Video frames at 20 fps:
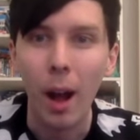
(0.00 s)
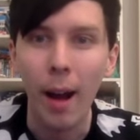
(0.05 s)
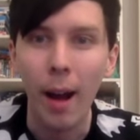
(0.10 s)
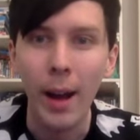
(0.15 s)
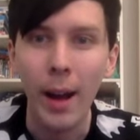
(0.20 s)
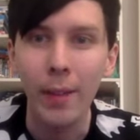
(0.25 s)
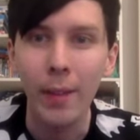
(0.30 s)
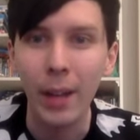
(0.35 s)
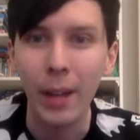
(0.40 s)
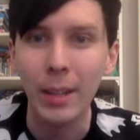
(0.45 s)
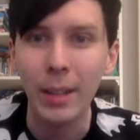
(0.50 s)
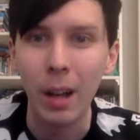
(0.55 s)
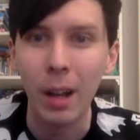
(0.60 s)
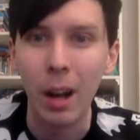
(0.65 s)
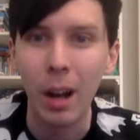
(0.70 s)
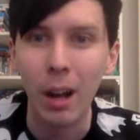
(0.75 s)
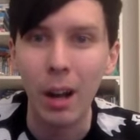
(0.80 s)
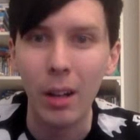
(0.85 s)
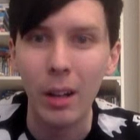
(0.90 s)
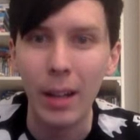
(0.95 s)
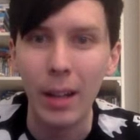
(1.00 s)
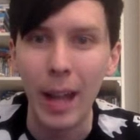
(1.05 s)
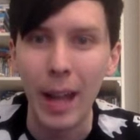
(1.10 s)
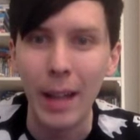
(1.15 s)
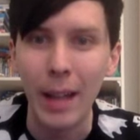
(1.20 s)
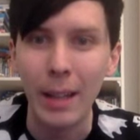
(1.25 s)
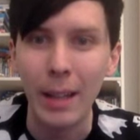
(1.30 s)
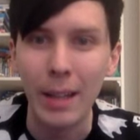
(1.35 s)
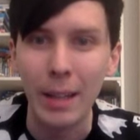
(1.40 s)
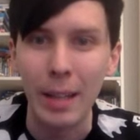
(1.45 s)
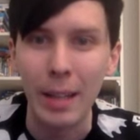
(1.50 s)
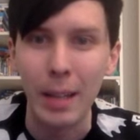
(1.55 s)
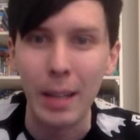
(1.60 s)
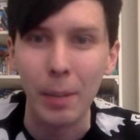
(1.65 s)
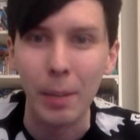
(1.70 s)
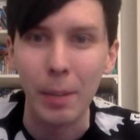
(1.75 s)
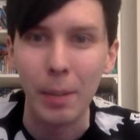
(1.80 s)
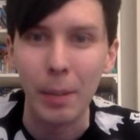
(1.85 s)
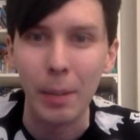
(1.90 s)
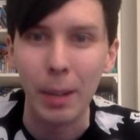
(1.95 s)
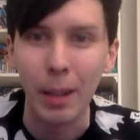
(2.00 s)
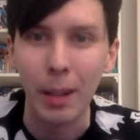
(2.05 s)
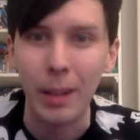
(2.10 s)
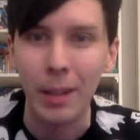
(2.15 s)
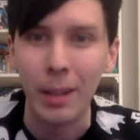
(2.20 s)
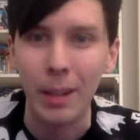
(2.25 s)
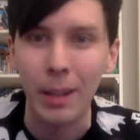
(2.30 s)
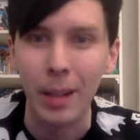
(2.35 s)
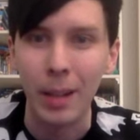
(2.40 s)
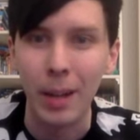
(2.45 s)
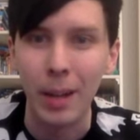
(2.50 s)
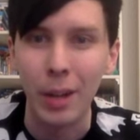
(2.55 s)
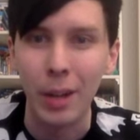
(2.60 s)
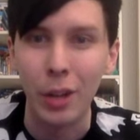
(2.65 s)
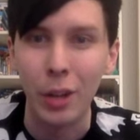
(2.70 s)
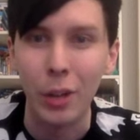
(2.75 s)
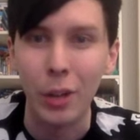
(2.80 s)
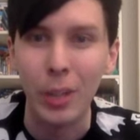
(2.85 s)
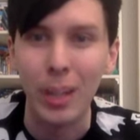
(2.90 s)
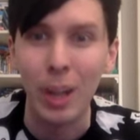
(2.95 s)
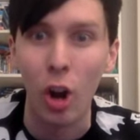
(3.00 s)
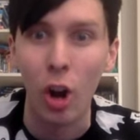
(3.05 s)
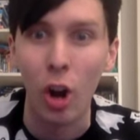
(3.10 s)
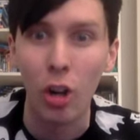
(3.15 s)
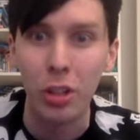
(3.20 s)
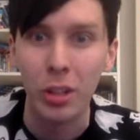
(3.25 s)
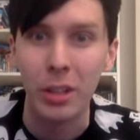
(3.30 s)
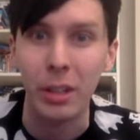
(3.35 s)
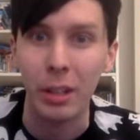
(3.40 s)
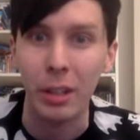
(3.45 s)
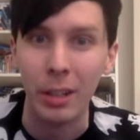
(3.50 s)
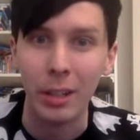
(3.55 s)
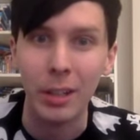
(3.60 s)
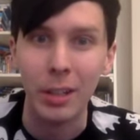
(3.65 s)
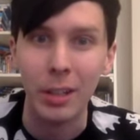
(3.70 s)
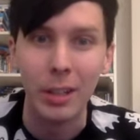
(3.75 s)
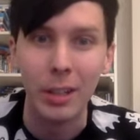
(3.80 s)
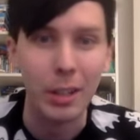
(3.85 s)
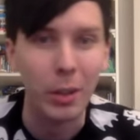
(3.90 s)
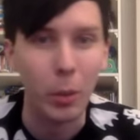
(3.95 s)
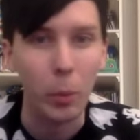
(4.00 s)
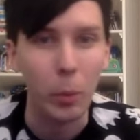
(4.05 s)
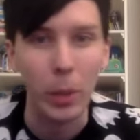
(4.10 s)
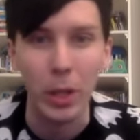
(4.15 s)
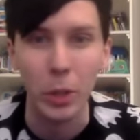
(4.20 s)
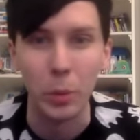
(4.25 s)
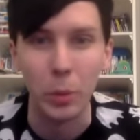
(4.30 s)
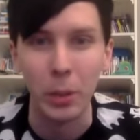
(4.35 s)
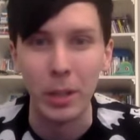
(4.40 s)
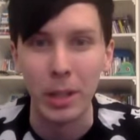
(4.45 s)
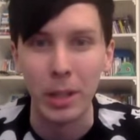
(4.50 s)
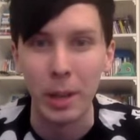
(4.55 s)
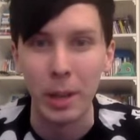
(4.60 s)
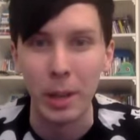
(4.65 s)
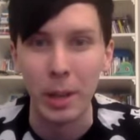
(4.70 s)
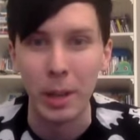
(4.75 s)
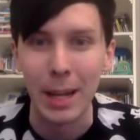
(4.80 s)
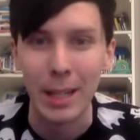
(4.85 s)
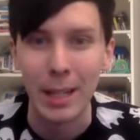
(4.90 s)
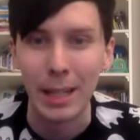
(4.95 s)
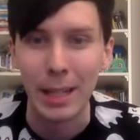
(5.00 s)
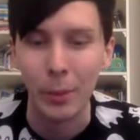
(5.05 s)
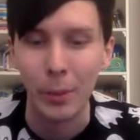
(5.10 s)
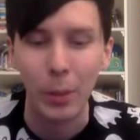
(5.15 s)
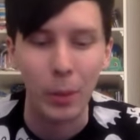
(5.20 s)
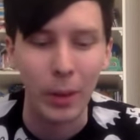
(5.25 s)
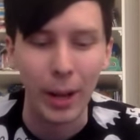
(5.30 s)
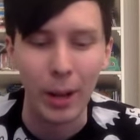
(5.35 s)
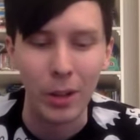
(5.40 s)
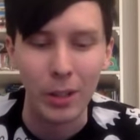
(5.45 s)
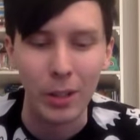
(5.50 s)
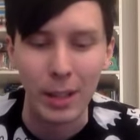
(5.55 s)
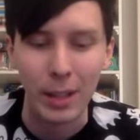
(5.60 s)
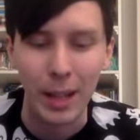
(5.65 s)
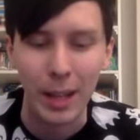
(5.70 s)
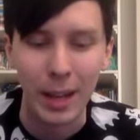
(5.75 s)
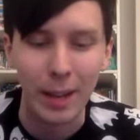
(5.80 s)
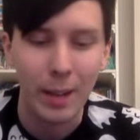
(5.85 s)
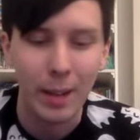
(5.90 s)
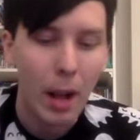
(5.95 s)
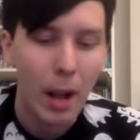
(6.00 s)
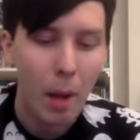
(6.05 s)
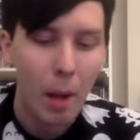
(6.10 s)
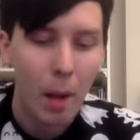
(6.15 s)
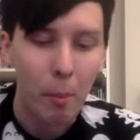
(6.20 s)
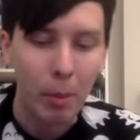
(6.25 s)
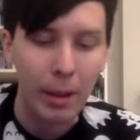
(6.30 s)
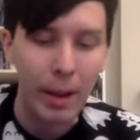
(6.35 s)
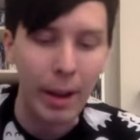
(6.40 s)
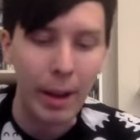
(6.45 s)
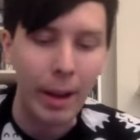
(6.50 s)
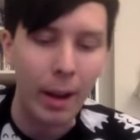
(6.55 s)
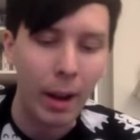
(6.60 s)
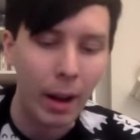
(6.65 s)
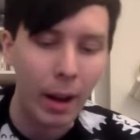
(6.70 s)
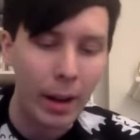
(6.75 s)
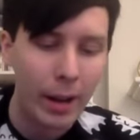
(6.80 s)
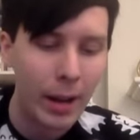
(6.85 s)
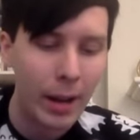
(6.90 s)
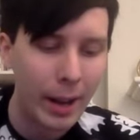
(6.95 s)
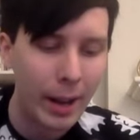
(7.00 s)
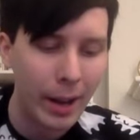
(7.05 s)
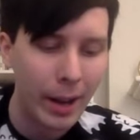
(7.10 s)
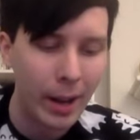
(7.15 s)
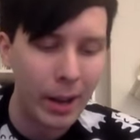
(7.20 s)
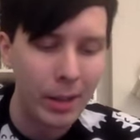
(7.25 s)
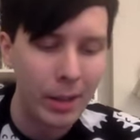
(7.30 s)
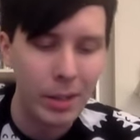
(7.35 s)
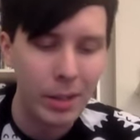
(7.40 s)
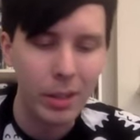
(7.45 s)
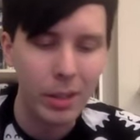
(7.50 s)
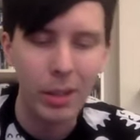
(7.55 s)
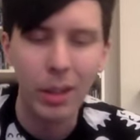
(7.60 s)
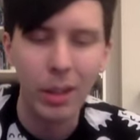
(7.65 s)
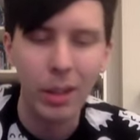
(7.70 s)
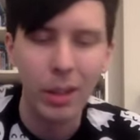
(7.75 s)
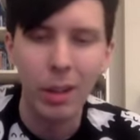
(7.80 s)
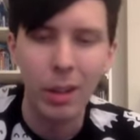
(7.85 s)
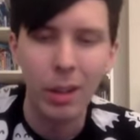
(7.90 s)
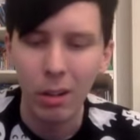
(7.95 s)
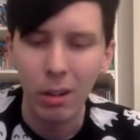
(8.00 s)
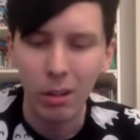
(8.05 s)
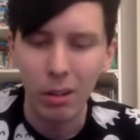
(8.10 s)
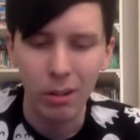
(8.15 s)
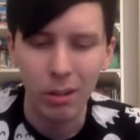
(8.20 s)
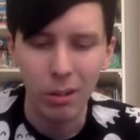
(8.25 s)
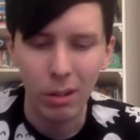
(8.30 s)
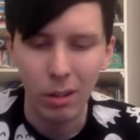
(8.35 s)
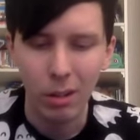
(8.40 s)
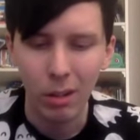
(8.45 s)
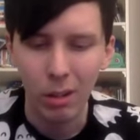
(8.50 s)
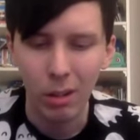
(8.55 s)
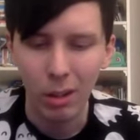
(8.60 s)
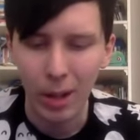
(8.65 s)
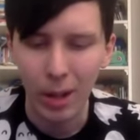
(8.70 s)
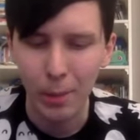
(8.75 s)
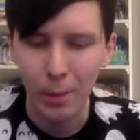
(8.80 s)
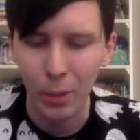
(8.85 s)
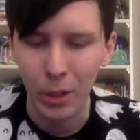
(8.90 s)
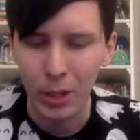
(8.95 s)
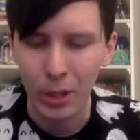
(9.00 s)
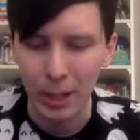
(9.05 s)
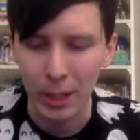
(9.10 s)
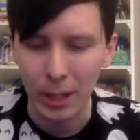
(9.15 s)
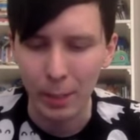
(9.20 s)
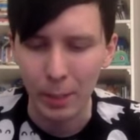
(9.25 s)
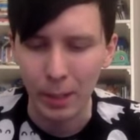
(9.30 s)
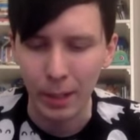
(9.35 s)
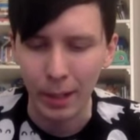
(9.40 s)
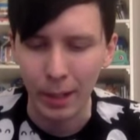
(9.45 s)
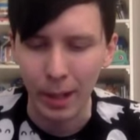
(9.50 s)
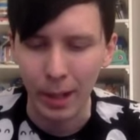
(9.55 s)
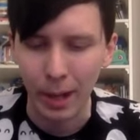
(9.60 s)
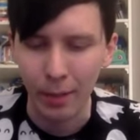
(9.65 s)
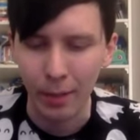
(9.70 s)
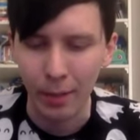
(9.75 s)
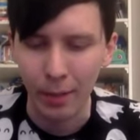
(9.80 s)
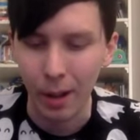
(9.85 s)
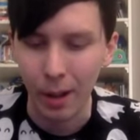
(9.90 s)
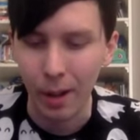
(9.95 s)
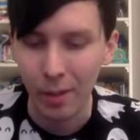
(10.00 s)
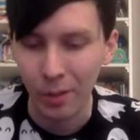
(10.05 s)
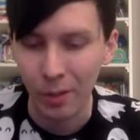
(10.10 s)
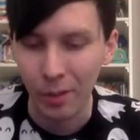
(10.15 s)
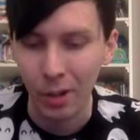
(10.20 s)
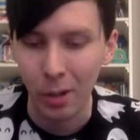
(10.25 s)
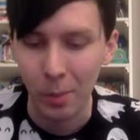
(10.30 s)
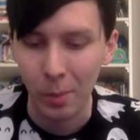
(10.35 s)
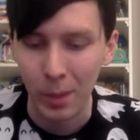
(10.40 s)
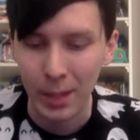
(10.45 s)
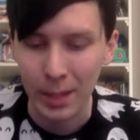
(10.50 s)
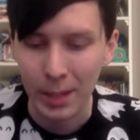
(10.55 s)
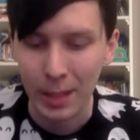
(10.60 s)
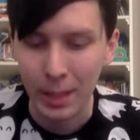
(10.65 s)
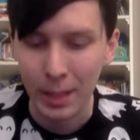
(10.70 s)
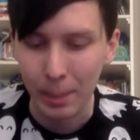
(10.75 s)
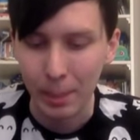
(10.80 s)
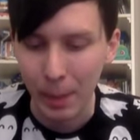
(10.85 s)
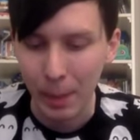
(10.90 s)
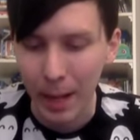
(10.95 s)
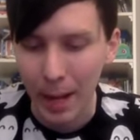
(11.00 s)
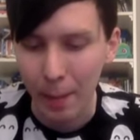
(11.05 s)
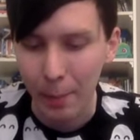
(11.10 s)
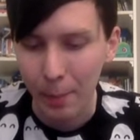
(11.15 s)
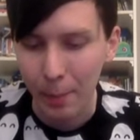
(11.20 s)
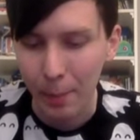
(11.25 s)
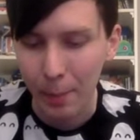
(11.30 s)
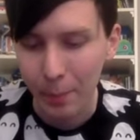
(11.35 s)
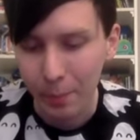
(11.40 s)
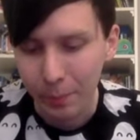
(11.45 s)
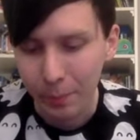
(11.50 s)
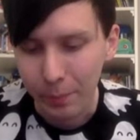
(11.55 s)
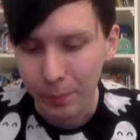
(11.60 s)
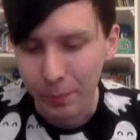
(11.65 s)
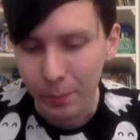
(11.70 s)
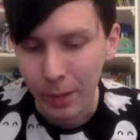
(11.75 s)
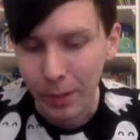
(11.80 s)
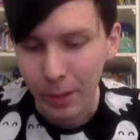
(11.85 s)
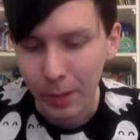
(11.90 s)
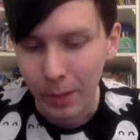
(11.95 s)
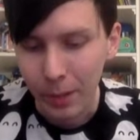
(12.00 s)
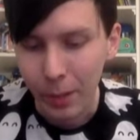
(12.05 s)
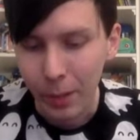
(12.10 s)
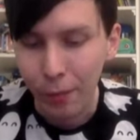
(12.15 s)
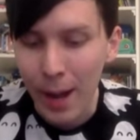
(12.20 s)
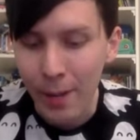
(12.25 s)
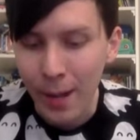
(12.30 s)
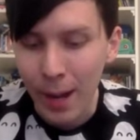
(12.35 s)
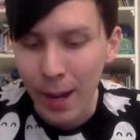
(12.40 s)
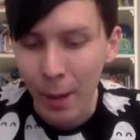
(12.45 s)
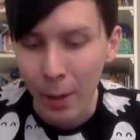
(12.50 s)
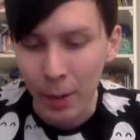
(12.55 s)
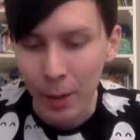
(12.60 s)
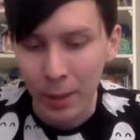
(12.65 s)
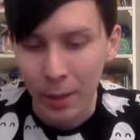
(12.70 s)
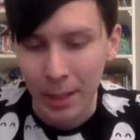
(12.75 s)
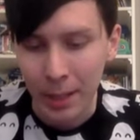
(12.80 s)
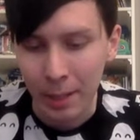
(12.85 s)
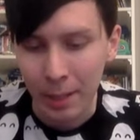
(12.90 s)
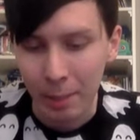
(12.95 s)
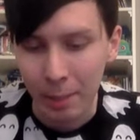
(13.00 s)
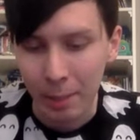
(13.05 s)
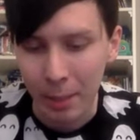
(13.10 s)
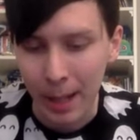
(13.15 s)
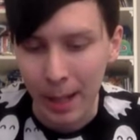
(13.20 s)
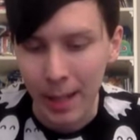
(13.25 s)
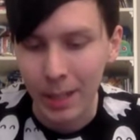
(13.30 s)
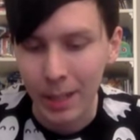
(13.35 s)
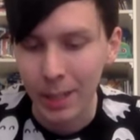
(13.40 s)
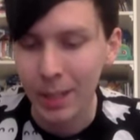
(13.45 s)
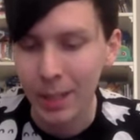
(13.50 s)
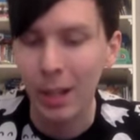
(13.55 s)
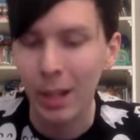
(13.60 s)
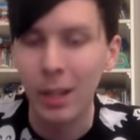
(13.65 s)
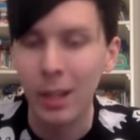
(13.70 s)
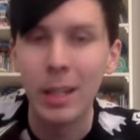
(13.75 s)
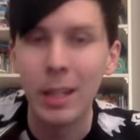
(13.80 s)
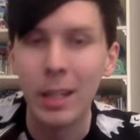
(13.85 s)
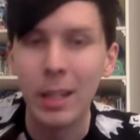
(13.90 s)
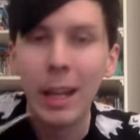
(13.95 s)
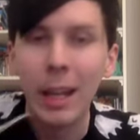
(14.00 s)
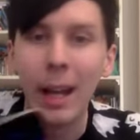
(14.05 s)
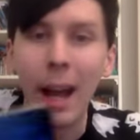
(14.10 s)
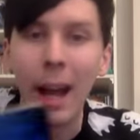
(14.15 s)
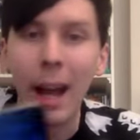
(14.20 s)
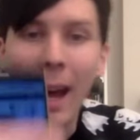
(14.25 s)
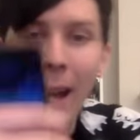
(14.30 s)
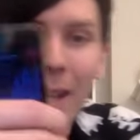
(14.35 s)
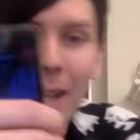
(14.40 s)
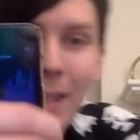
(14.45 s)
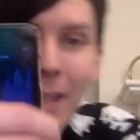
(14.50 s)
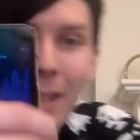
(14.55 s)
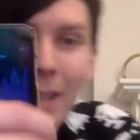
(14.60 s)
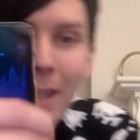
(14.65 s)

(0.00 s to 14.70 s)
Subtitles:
I haven't had any sleep last night due to the Oscars, which was amazing. We will get onto that. But yeah, I had... How much sleep did I have? I've got my sleep app. 5 hours in bed, starting at